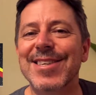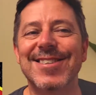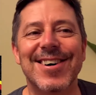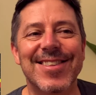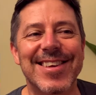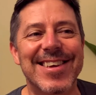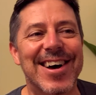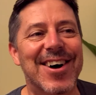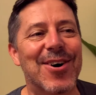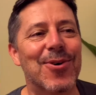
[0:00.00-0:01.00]
on the
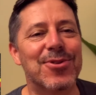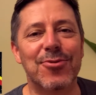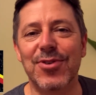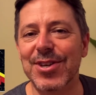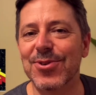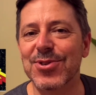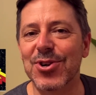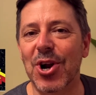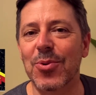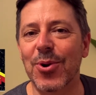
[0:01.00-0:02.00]
old Defenders
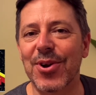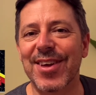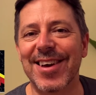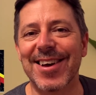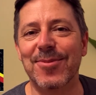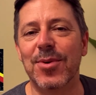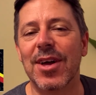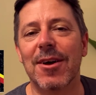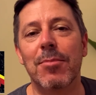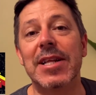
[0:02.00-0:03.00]
artwork,
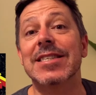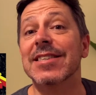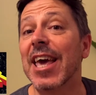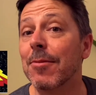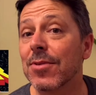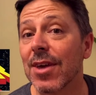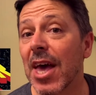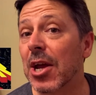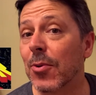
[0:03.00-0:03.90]
but it's named Hangar